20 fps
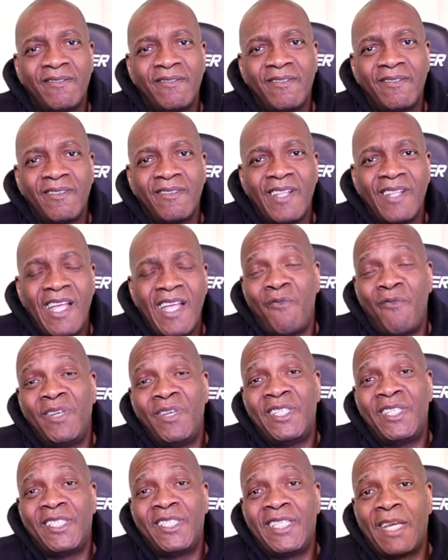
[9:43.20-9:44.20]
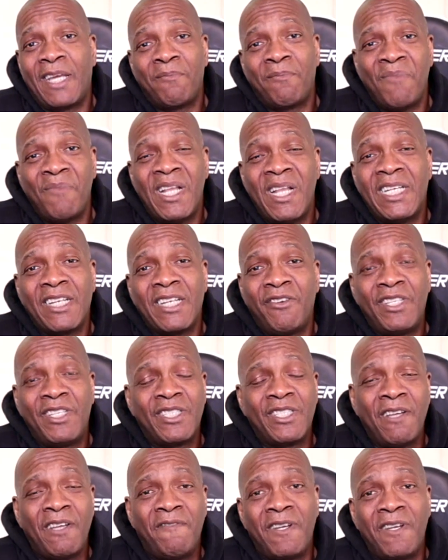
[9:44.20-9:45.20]
and we stick military stuff in
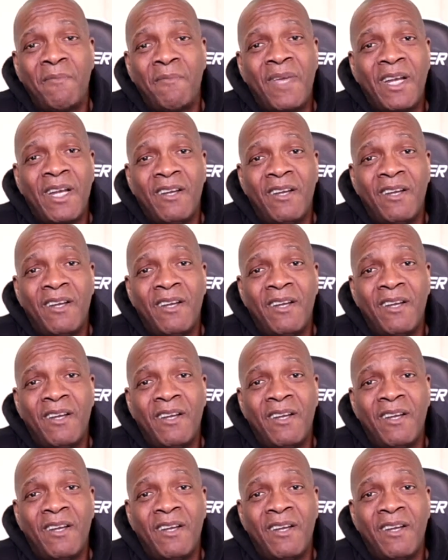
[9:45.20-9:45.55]
the middle of it.